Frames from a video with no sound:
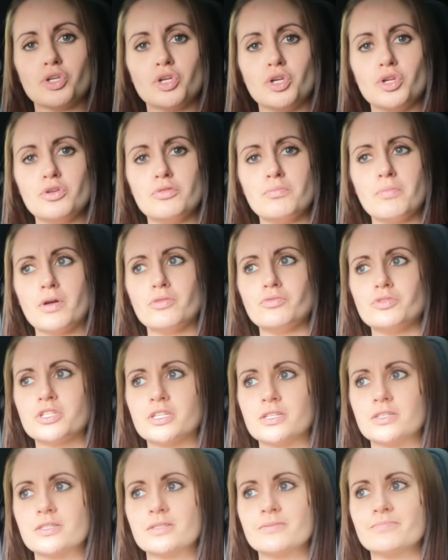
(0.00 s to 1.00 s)
new
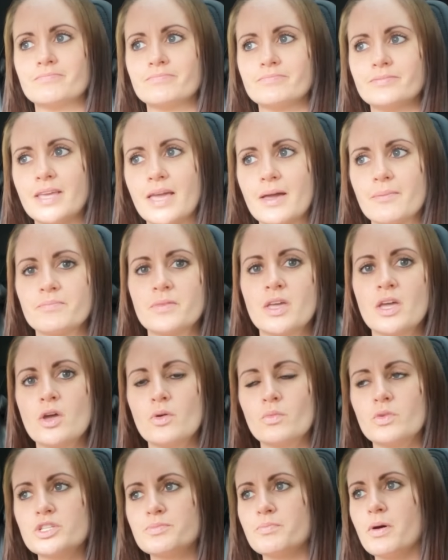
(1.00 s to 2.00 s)
motors, yeah,
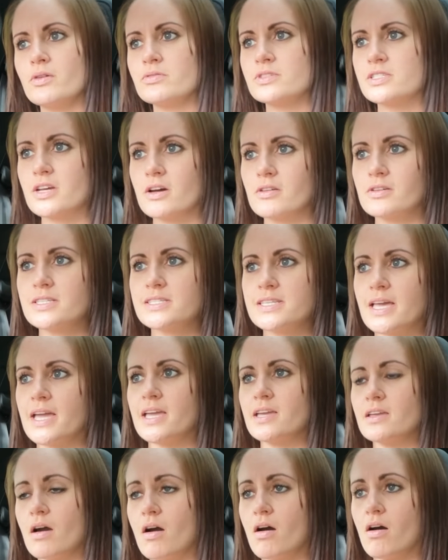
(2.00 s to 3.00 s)
which Polestar are
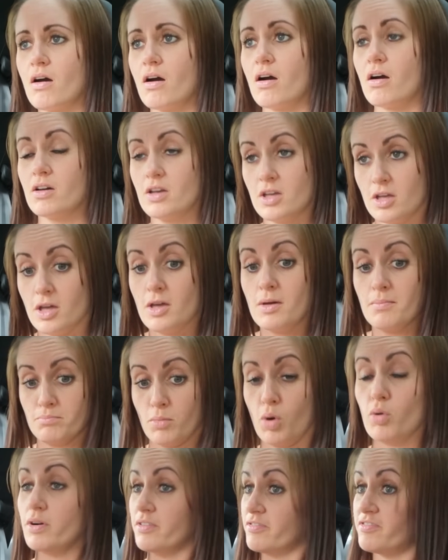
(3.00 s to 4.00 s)
saying are
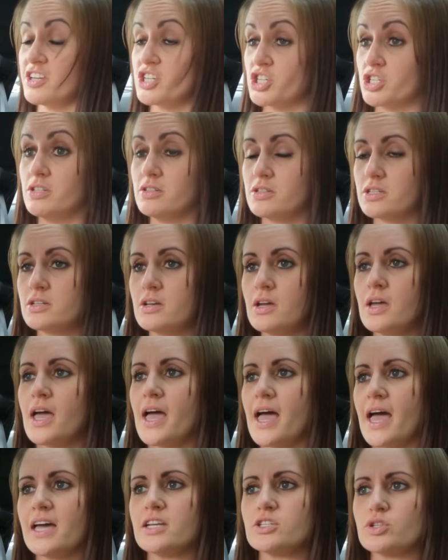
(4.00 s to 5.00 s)
more efficient,
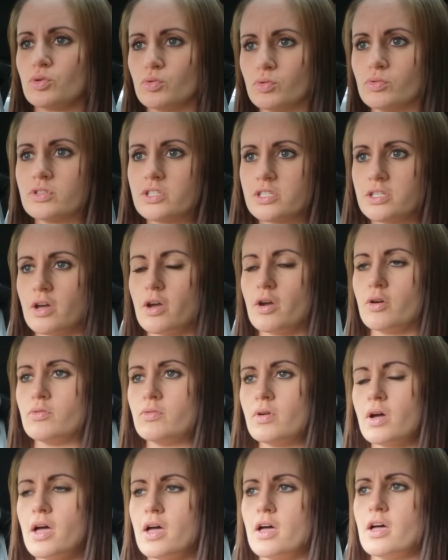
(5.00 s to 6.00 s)
and
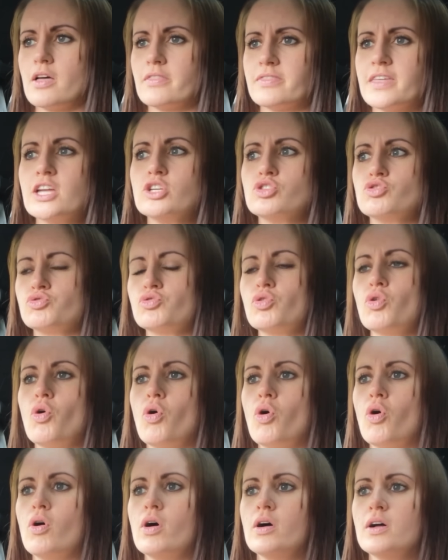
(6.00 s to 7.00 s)
also they
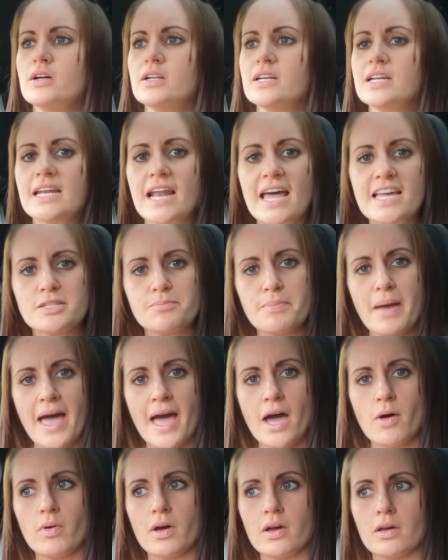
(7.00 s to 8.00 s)
draw less
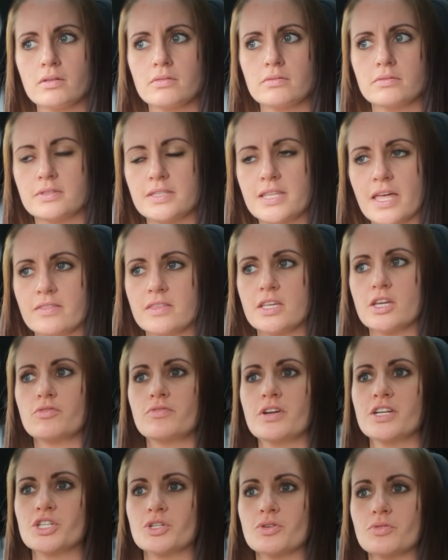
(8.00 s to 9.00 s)
power than the
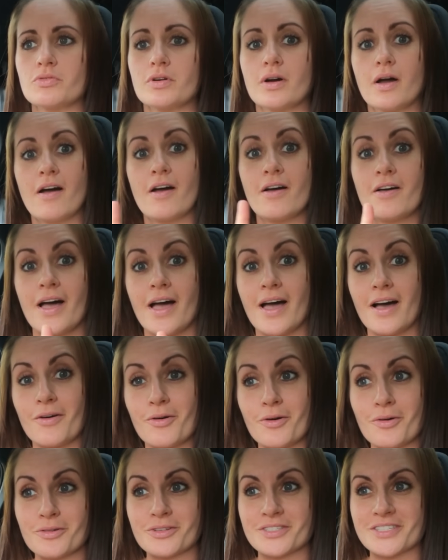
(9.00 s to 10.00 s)
original.
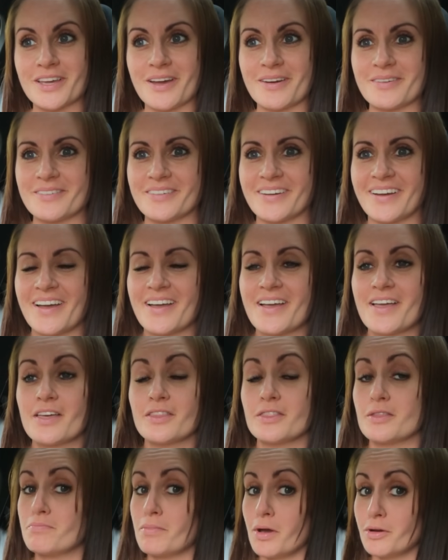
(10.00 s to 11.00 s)
Also,
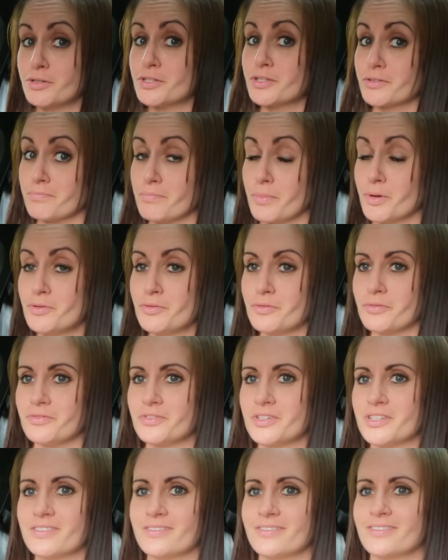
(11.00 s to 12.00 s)
the motors have
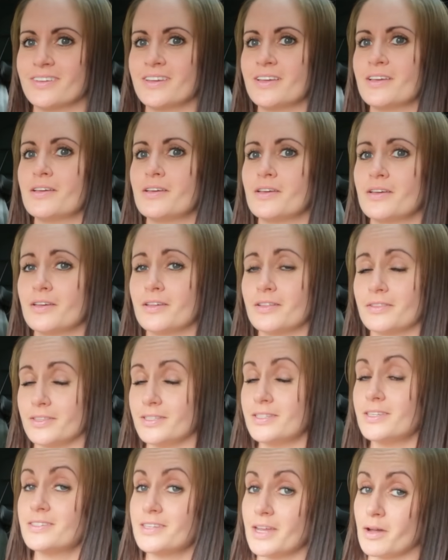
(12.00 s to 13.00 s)
moved.
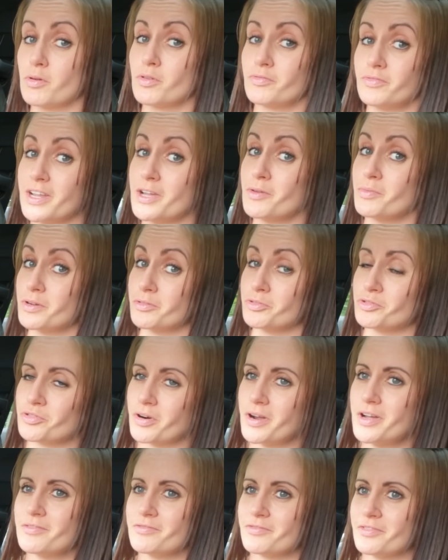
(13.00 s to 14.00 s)
This is now a rear wheel
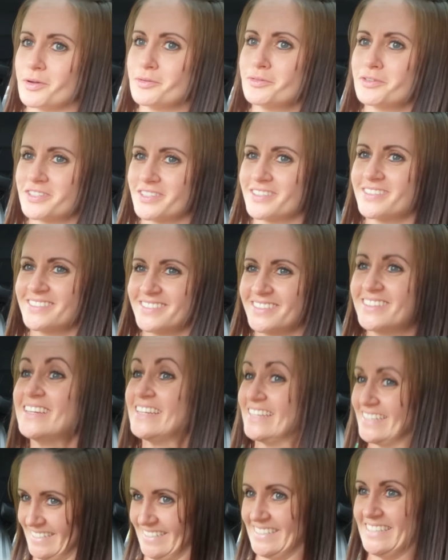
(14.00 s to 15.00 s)
drive, folks.
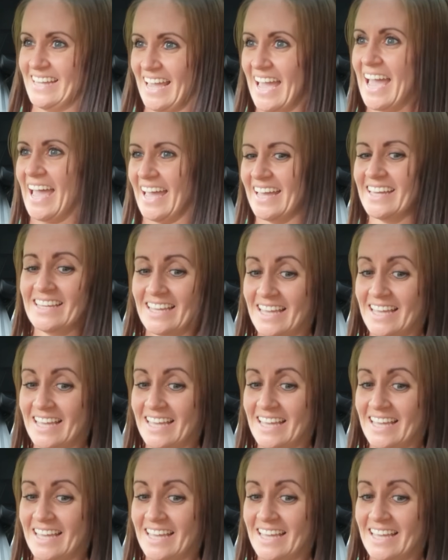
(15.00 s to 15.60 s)
Yeah,